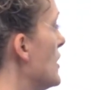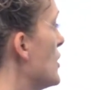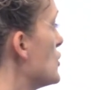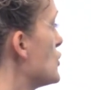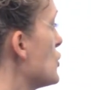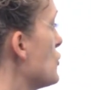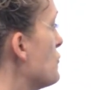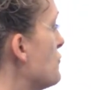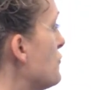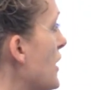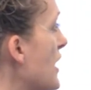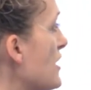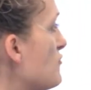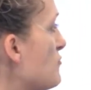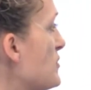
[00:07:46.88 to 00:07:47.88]
So
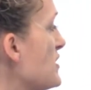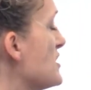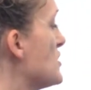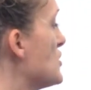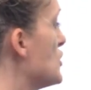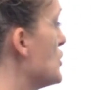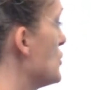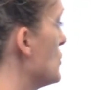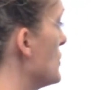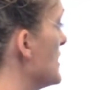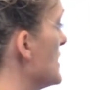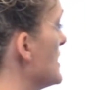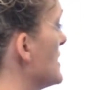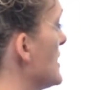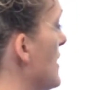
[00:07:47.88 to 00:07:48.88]
5 plus 2
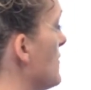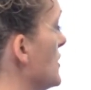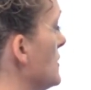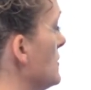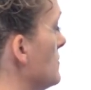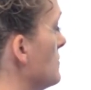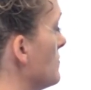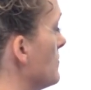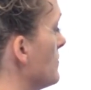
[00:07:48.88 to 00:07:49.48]
is 7.